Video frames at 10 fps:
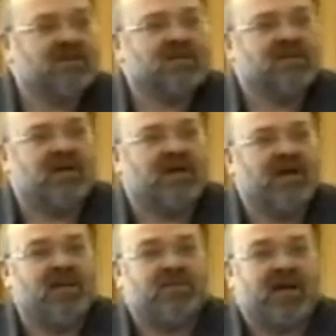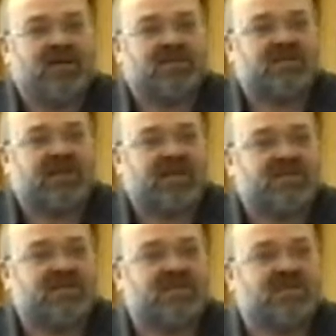that are load balanced
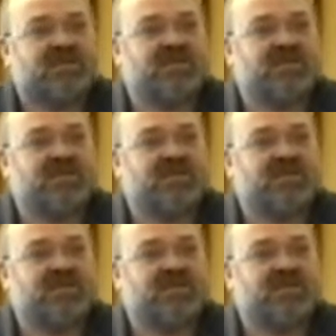against this